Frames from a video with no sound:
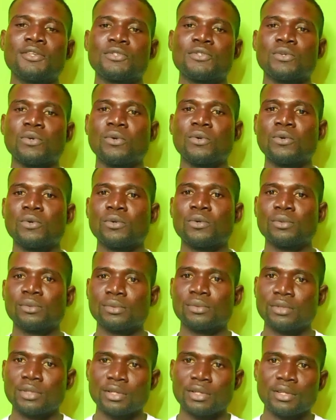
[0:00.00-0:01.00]
So
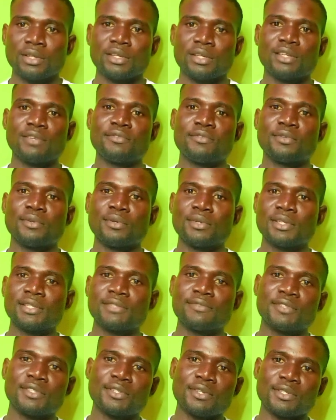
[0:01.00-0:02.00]
if you know
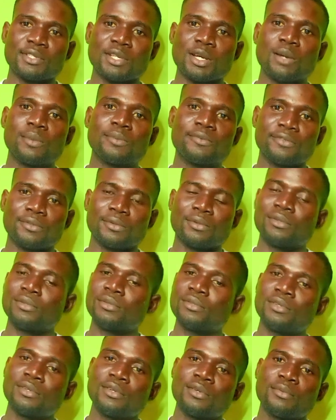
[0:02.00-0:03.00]
this video is helpful,
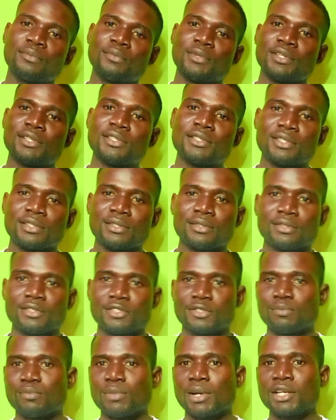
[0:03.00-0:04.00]
please
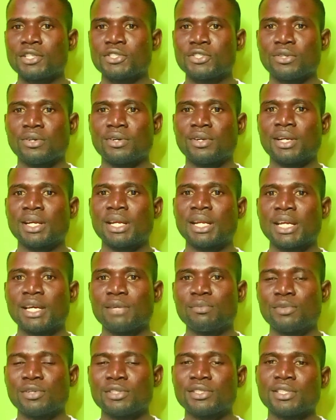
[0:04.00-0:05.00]
smash on that
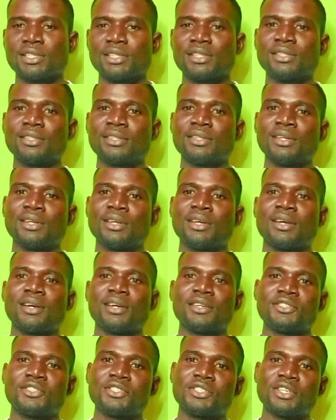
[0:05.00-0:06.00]
like button
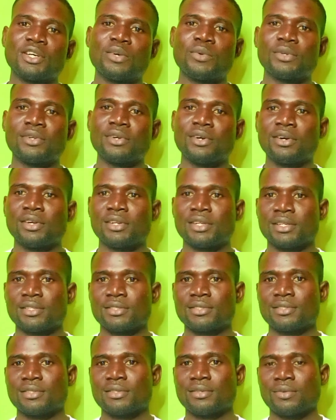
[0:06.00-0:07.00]
and share with
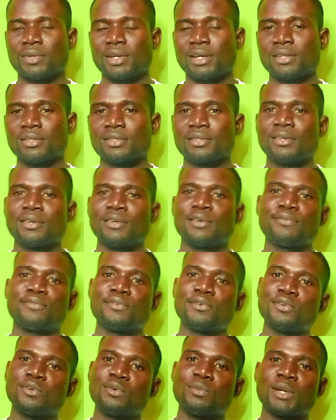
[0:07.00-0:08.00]
others, right?
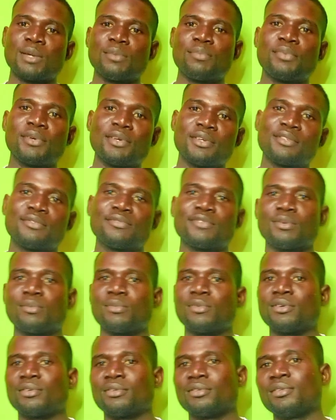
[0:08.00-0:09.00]
Follow my page for
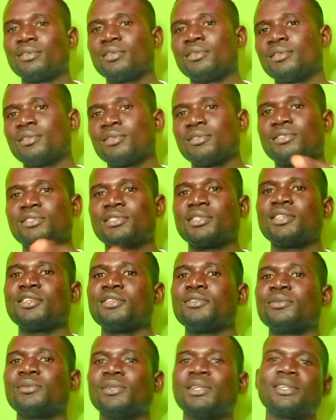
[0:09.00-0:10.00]
more. See
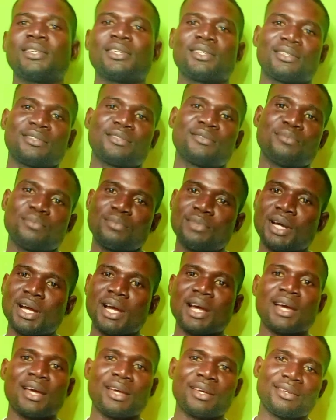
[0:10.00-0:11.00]
you later.
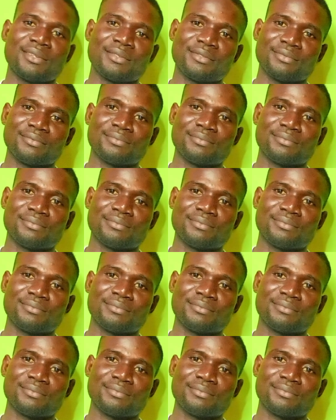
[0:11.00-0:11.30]
Bye.